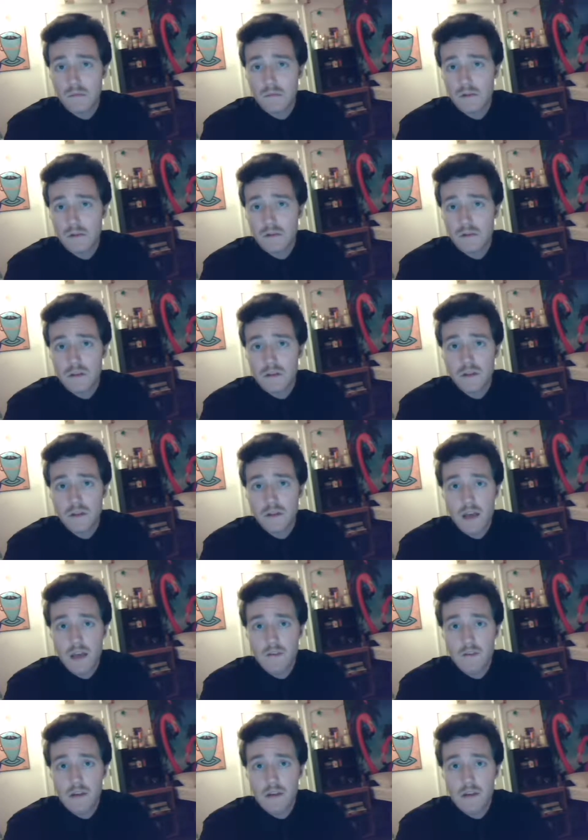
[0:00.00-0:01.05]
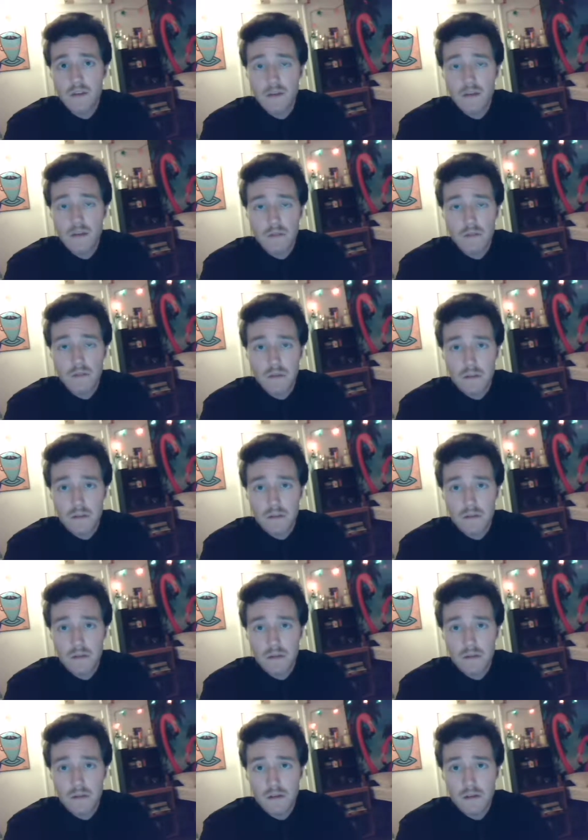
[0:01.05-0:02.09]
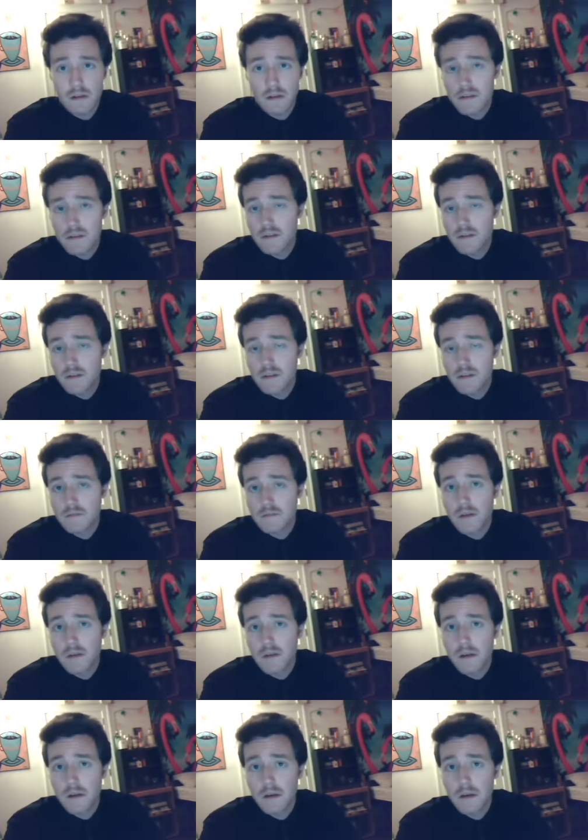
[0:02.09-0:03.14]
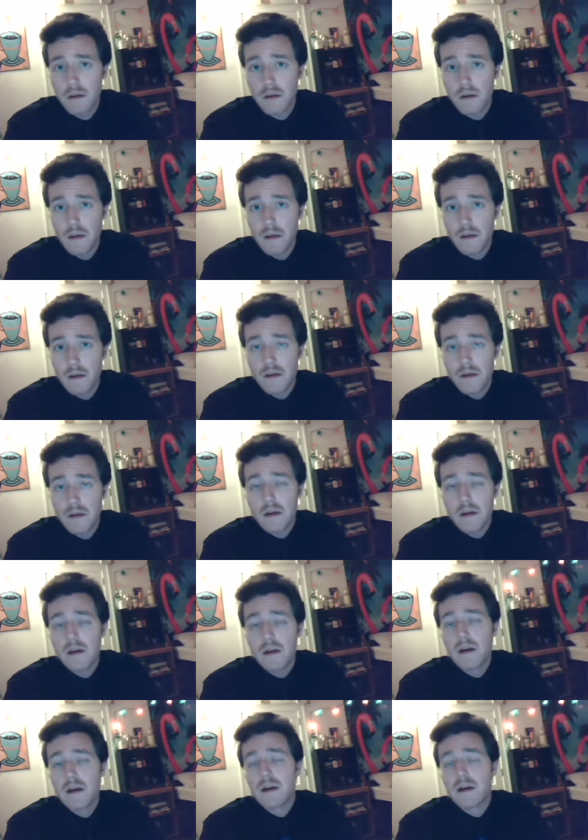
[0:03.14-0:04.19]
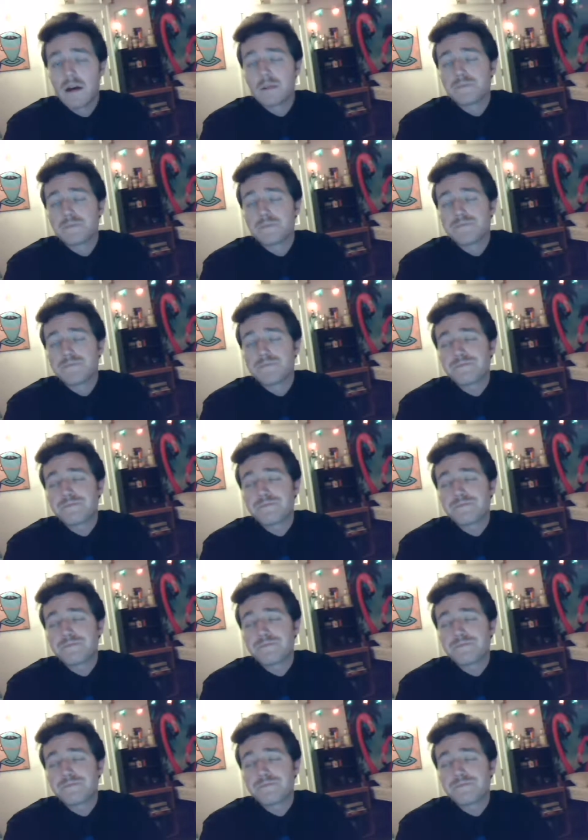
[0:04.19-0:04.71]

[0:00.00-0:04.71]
you just need to have a cigarette with it, or else it just isn't right. Um,